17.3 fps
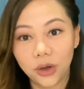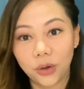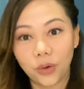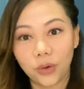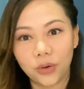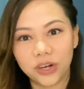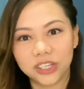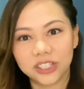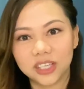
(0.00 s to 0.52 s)

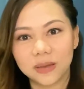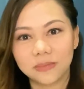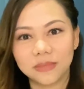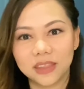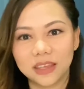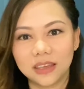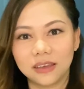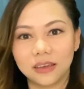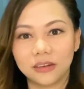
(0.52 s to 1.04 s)
or
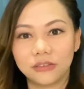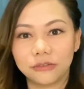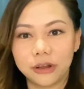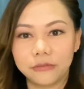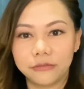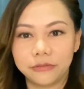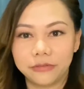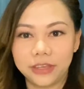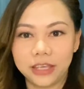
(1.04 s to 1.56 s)
something
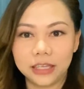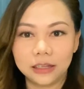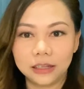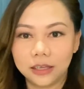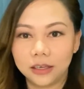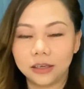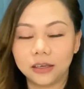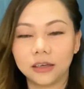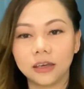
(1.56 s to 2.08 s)

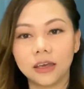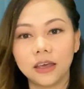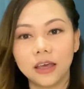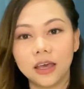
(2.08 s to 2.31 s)
revealing.